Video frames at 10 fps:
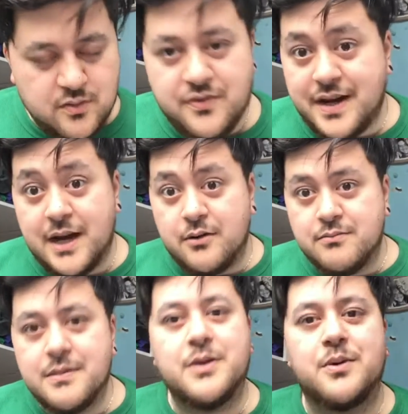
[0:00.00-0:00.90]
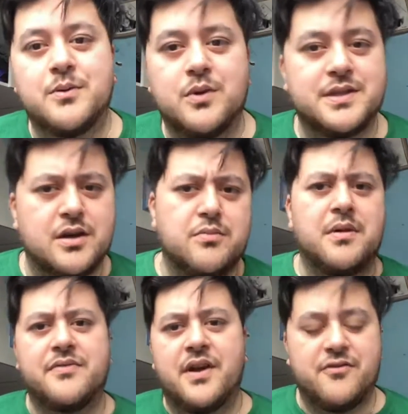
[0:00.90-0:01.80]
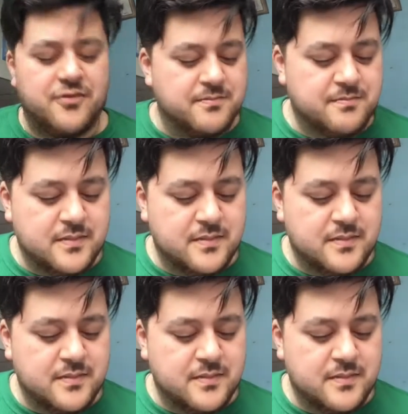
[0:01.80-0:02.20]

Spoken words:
For now, anyway, ones that are my favourite.